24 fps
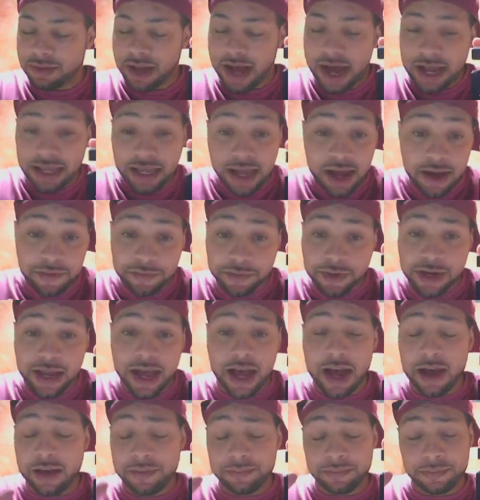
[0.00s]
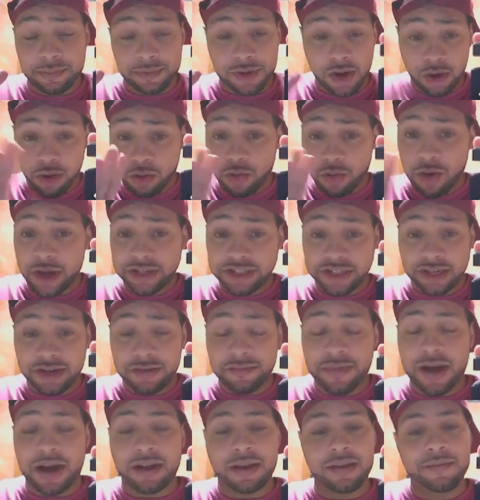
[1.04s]
I love Rehab, no question
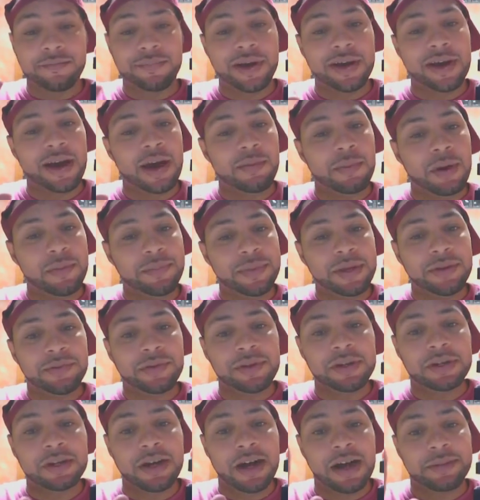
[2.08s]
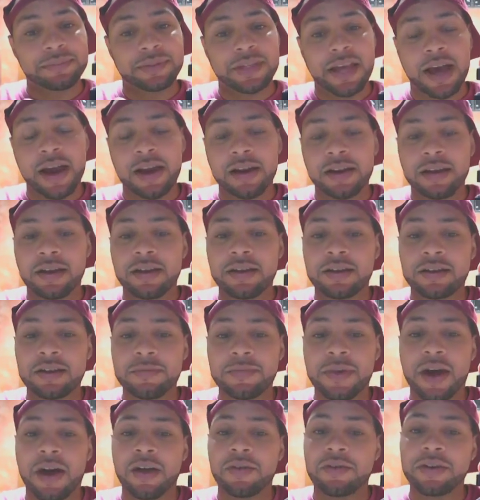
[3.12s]
about it. But I'm gonna be real, I'm tired of hearing
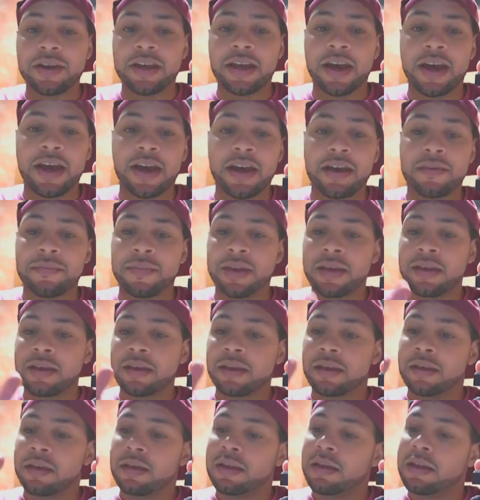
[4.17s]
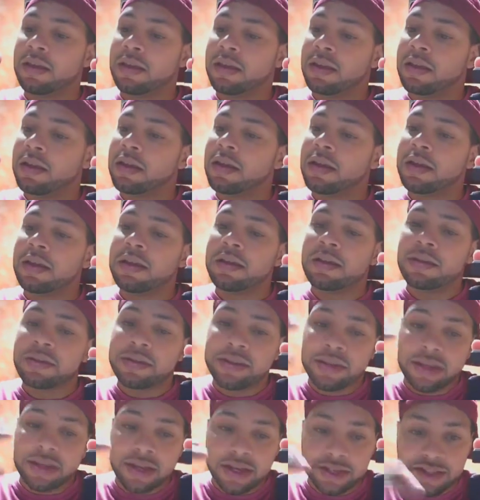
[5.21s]
about Rehab
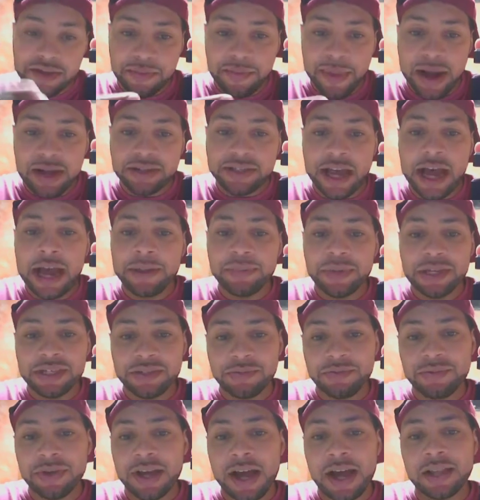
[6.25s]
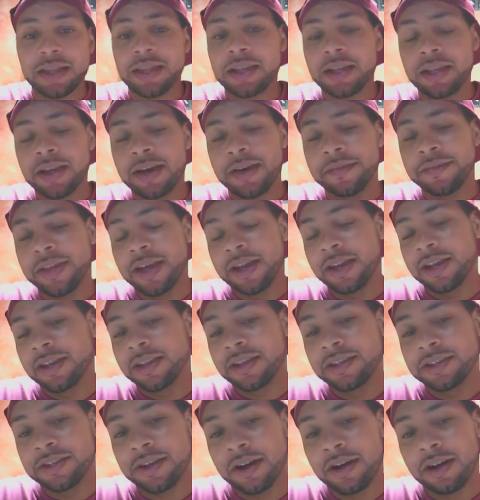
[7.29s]
it's about time this one got the love that it
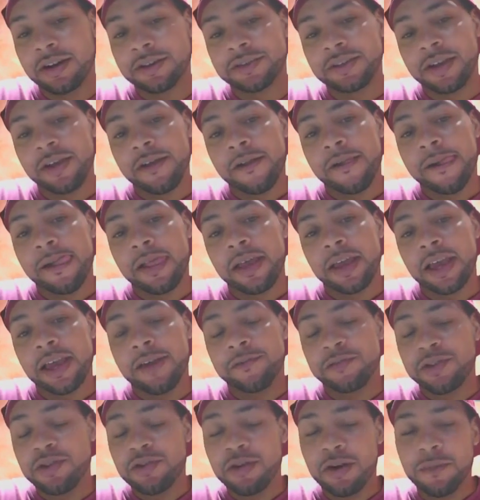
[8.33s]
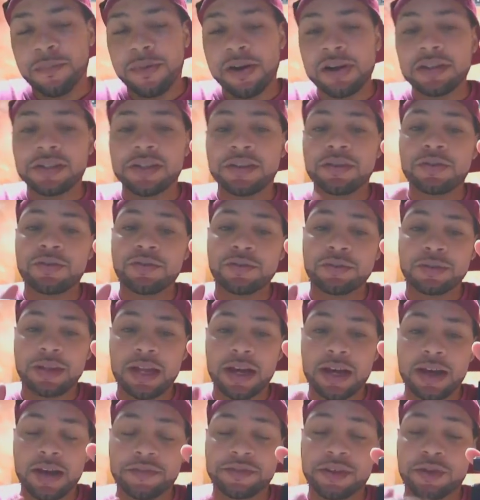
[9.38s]
deserves. If you're a person who
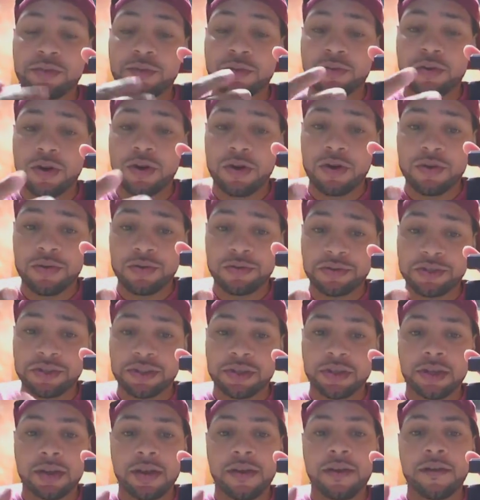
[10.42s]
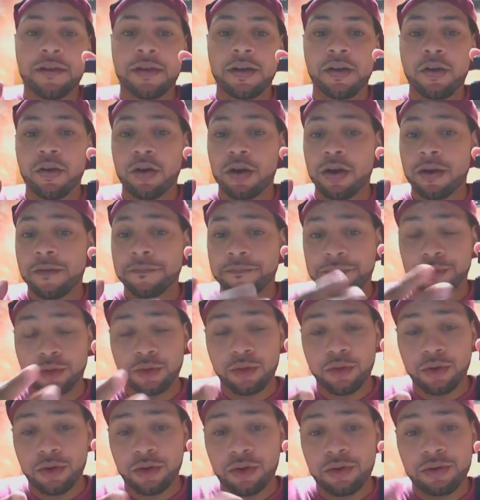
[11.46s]
loves rose or
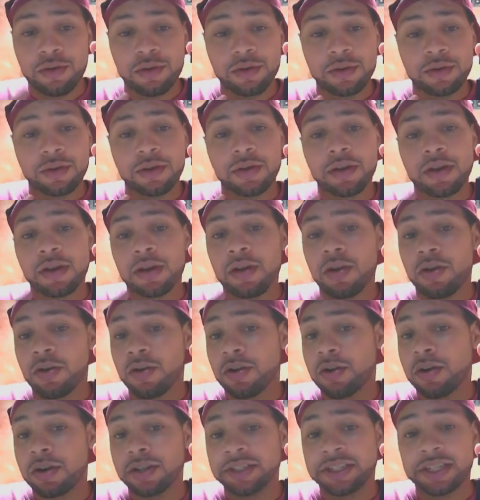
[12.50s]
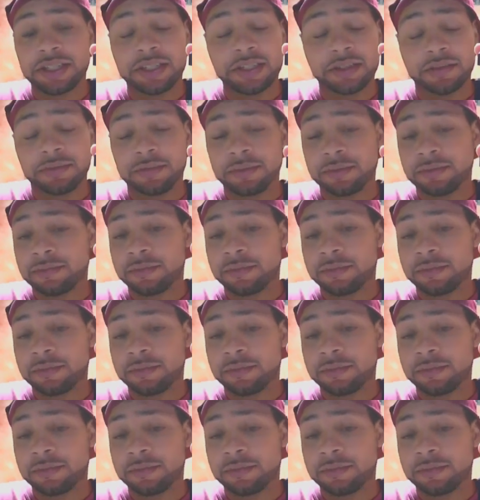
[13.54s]
floral or just